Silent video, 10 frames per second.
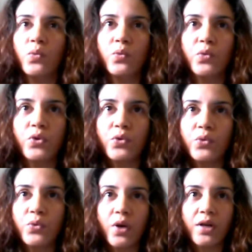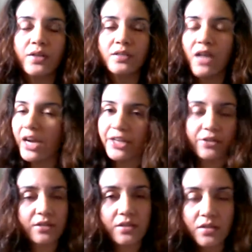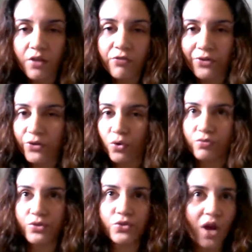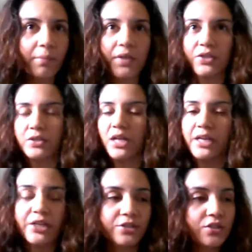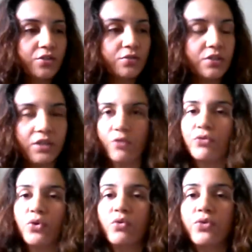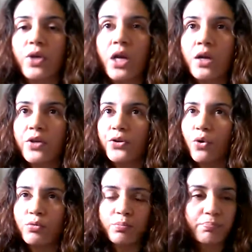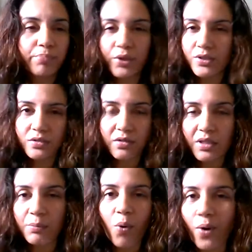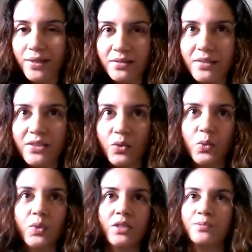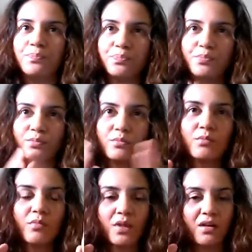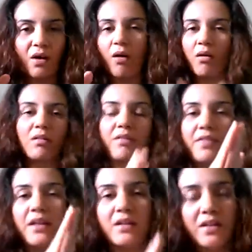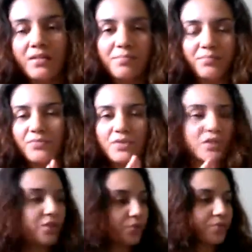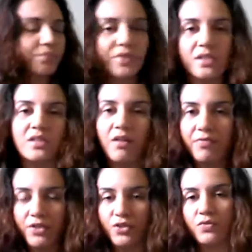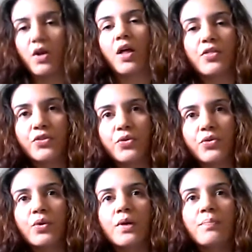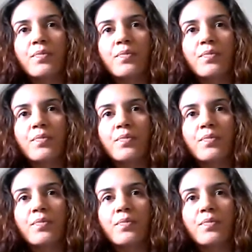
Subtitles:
You are not here to suffer over drama. You're not here to suffer over your own personal importance or all of the, you know, stuff that you've gone through.